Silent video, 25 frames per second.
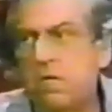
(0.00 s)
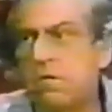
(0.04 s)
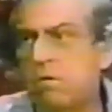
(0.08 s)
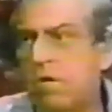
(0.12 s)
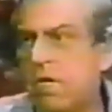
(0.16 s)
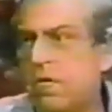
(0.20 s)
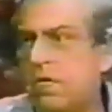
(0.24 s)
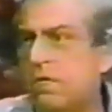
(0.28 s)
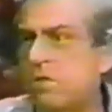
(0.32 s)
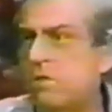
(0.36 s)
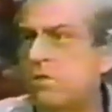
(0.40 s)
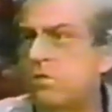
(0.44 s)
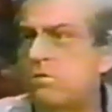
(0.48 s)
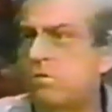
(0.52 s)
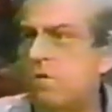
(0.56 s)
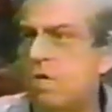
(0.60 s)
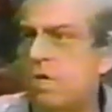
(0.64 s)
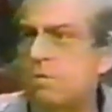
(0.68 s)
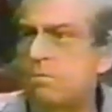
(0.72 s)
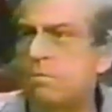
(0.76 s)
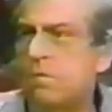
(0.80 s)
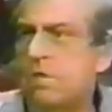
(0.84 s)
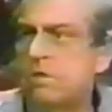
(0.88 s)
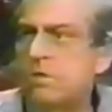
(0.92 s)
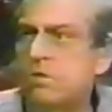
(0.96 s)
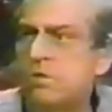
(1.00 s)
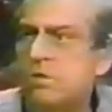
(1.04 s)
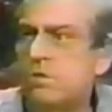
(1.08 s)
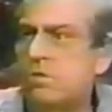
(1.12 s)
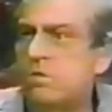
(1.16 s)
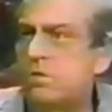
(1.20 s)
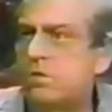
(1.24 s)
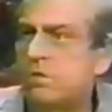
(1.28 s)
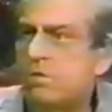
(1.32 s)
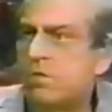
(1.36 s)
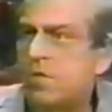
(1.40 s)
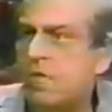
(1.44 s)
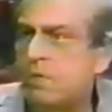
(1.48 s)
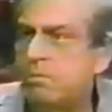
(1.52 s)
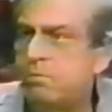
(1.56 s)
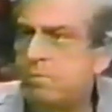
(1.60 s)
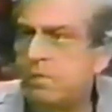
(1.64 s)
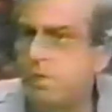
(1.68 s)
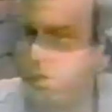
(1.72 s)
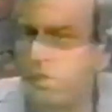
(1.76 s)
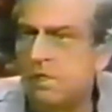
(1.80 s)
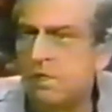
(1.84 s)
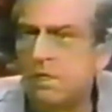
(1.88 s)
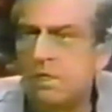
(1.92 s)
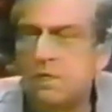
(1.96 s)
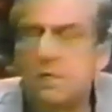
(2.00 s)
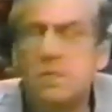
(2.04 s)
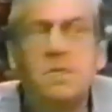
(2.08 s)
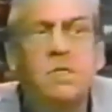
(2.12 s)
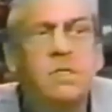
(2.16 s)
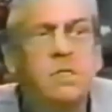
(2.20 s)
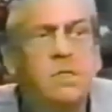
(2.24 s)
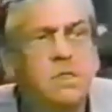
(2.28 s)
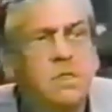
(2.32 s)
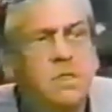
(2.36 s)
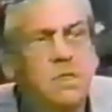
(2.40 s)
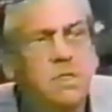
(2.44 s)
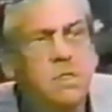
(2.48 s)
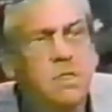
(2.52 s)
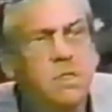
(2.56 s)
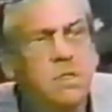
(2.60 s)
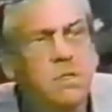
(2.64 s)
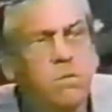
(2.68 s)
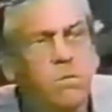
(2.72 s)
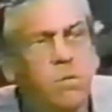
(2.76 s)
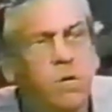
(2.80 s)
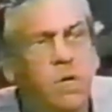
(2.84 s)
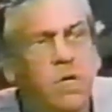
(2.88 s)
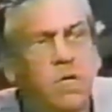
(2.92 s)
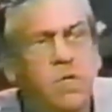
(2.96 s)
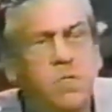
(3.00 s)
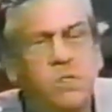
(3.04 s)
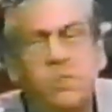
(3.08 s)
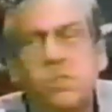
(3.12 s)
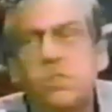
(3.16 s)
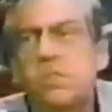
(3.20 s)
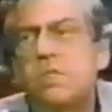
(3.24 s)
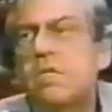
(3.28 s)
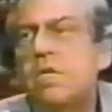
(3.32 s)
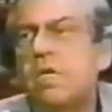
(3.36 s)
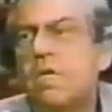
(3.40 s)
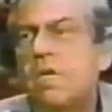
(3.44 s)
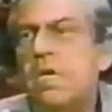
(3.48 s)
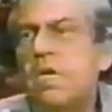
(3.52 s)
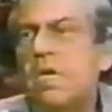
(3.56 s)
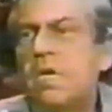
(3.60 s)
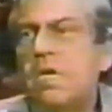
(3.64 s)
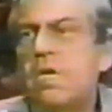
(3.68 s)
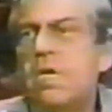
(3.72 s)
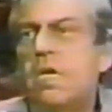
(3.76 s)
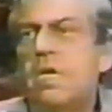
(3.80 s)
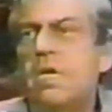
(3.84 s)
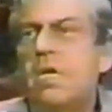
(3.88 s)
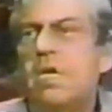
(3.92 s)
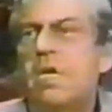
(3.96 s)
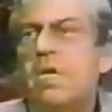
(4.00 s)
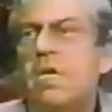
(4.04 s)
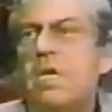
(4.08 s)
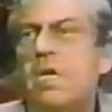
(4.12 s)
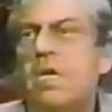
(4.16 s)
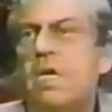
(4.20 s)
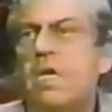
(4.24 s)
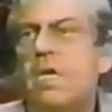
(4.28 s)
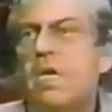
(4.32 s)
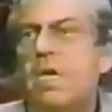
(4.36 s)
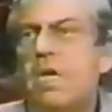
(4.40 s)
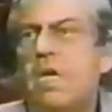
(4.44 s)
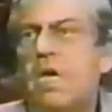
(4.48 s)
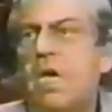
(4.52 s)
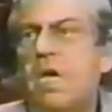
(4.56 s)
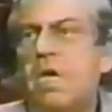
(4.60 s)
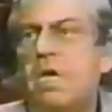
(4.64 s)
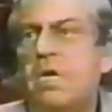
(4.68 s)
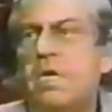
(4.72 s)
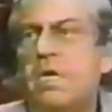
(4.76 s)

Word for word: greatest drug merchants of that period was an